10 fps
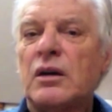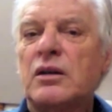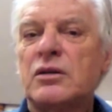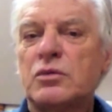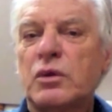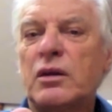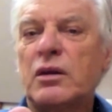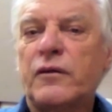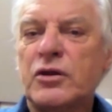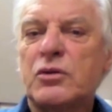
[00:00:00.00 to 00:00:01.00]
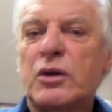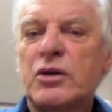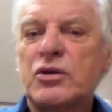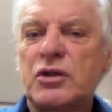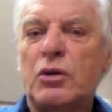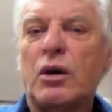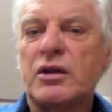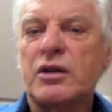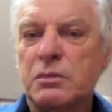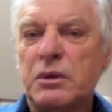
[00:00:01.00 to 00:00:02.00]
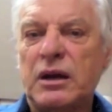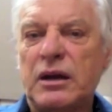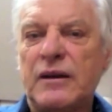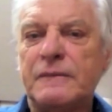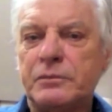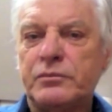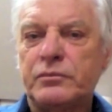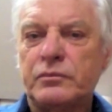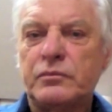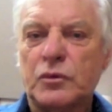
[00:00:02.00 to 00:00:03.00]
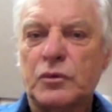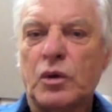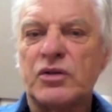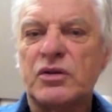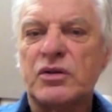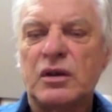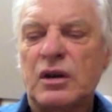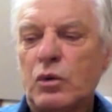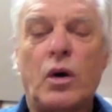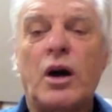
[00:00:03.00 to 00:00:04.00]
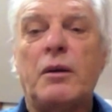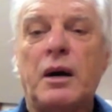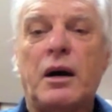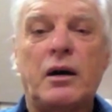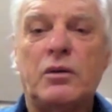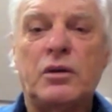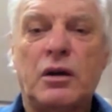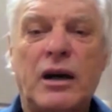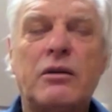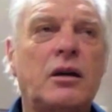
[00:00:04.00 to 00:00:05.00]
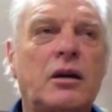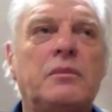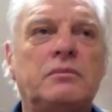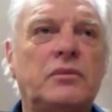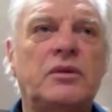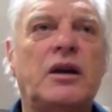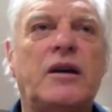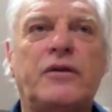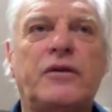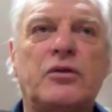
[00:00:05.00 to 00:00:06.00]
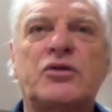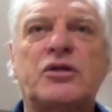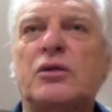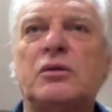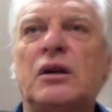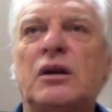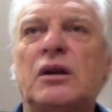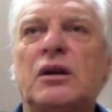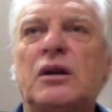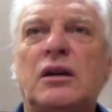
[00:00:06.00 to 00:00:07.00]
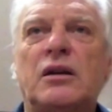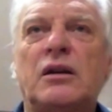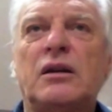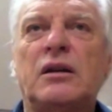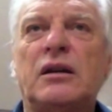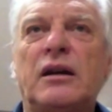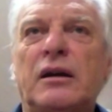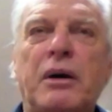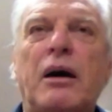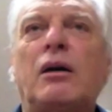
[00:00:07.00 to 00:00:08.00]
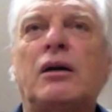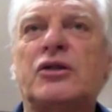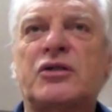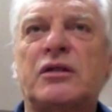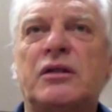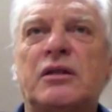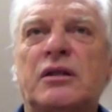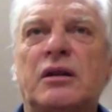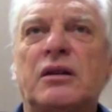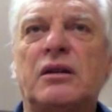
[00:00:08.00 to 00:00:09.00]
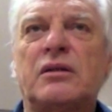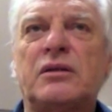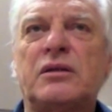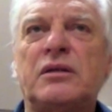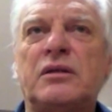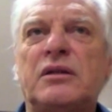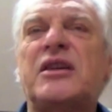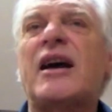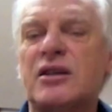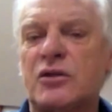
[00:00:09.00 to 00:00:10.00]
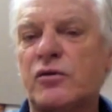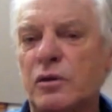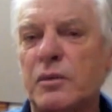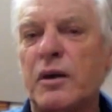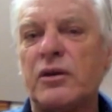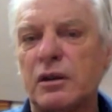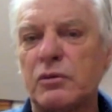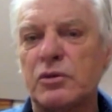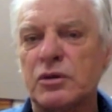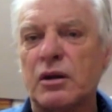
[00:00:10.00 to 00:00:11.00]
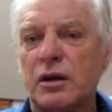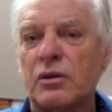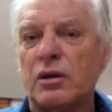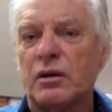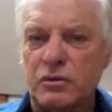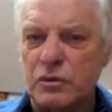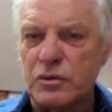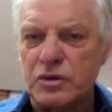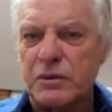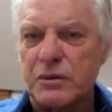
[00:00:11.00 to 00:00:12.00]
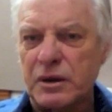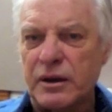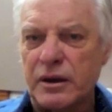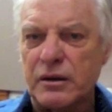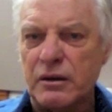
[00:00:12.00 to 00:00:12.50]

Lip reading: Because when the first question you asked me was, why am I, how come that I felt so powerless and detached from everything that was going on? It was something like that.